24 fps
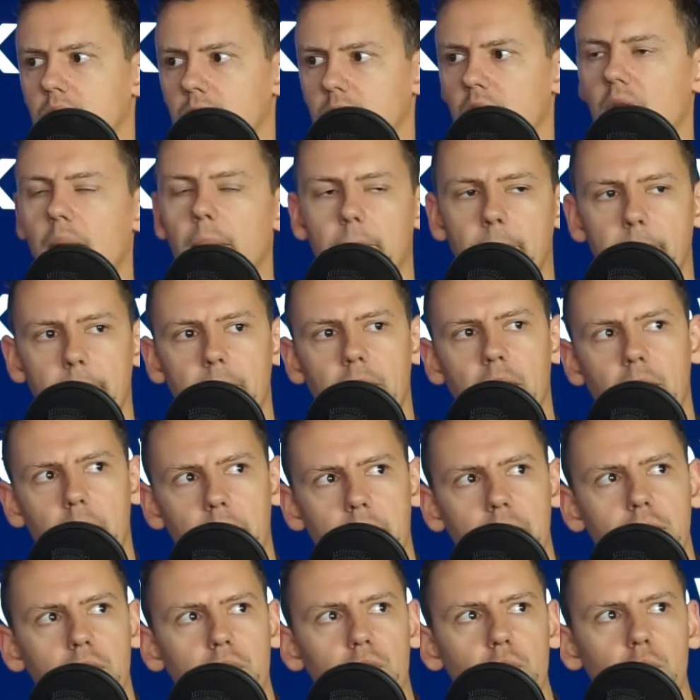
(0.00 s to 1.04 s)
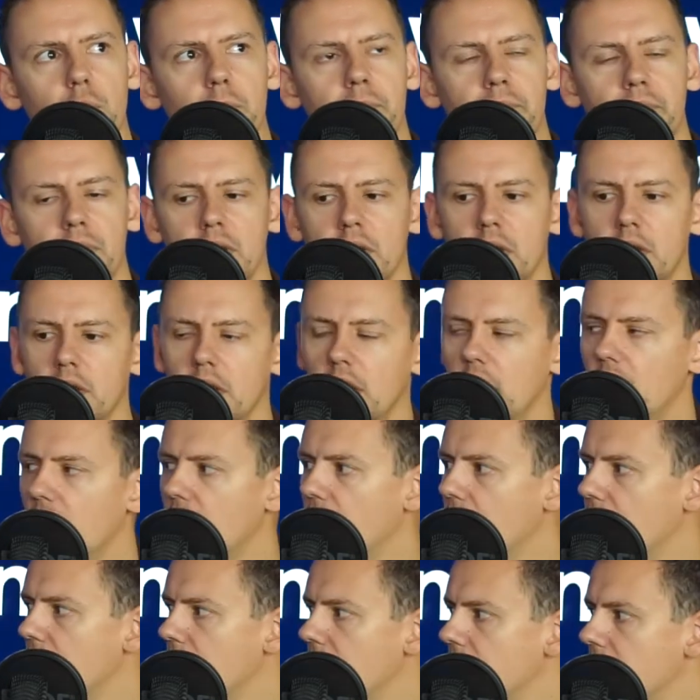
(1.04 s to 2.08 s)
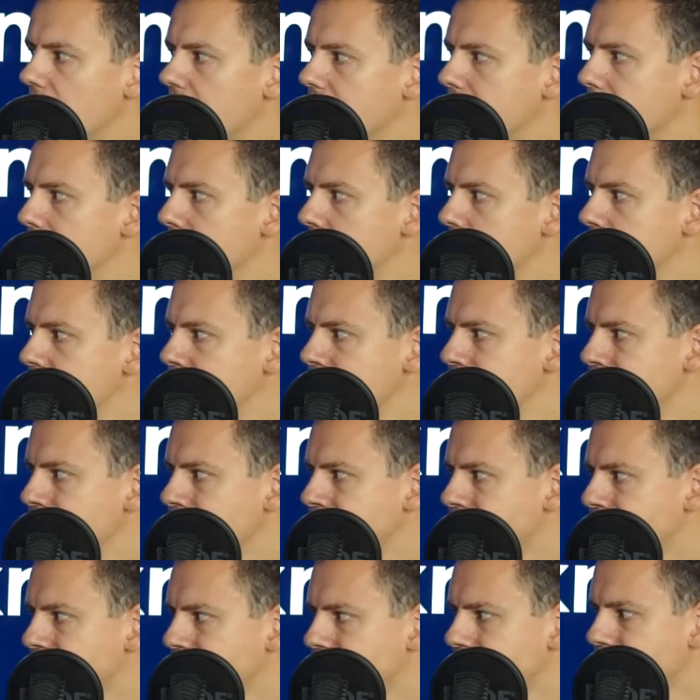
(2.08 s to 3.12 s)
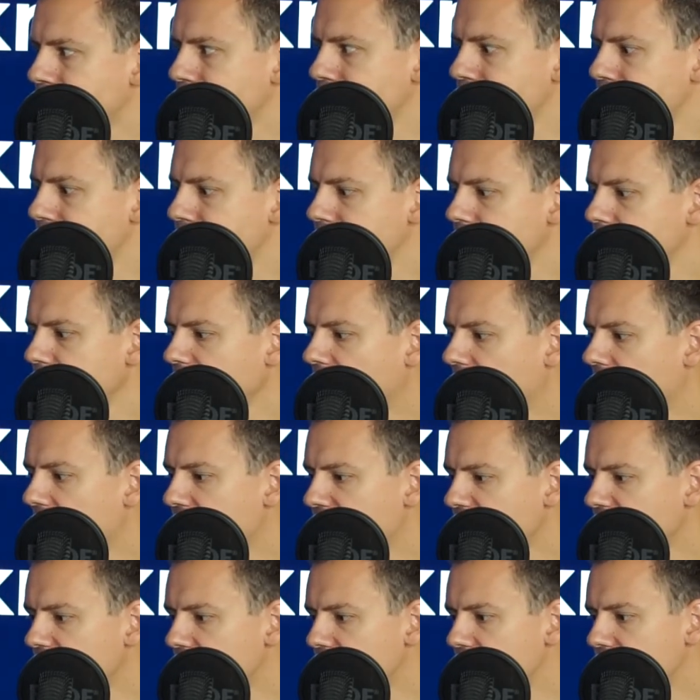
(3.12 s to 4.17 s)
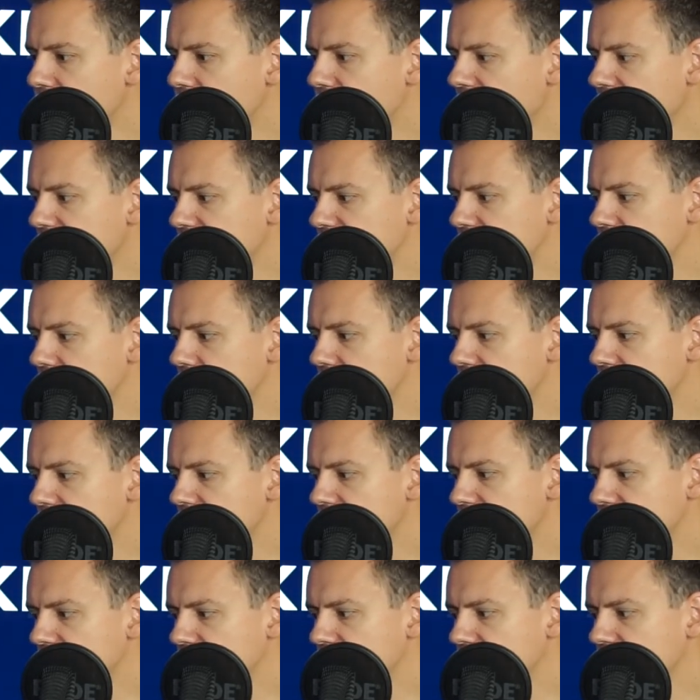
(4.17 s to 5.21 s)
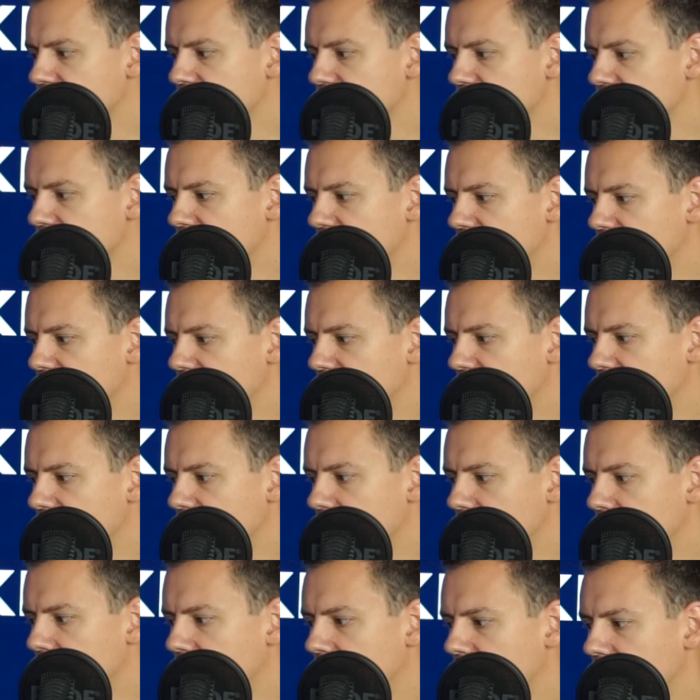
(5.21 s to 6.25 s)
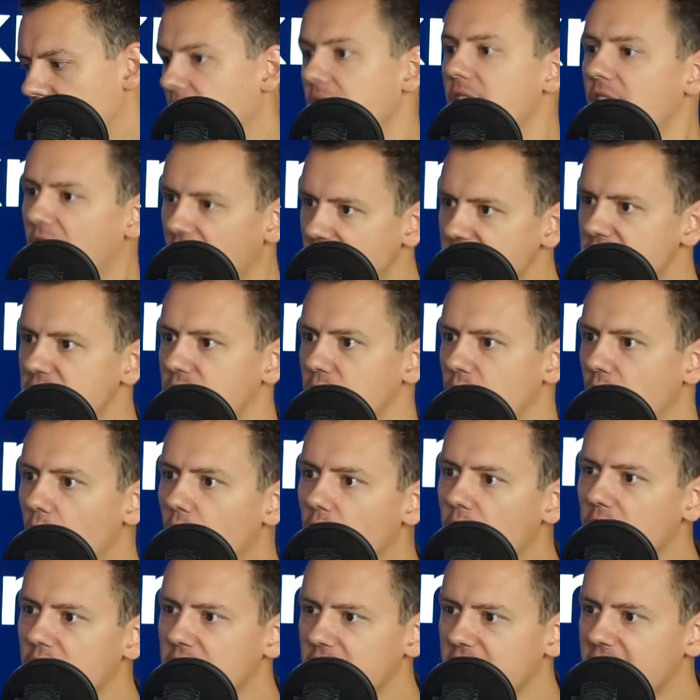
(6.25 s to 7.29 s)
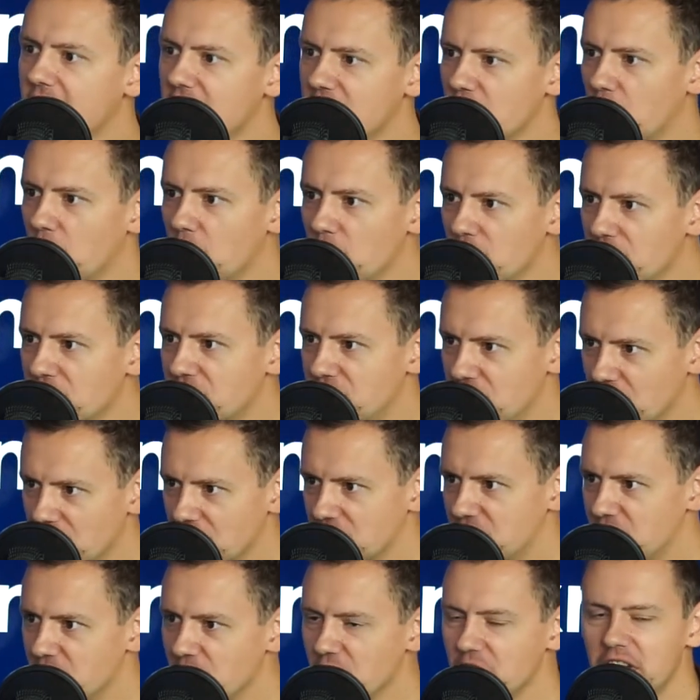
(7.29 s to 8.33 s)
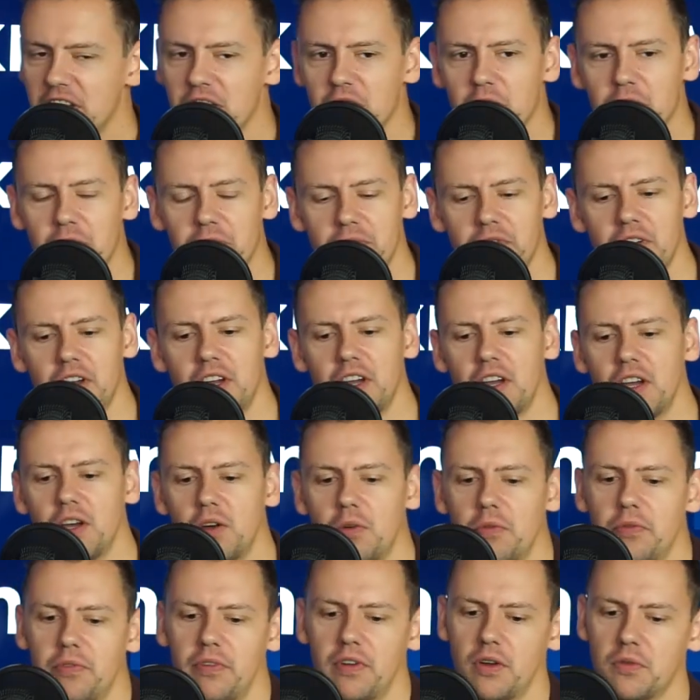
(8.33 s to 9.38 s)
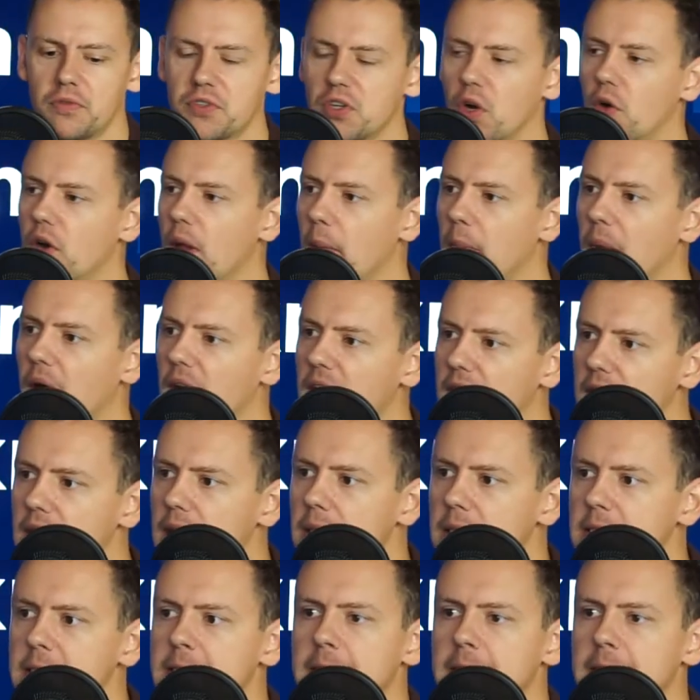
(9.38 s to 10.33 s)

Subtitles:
Yeah, cool. I think reflecting on this, nice to hear the whole journey of SolarMonkey.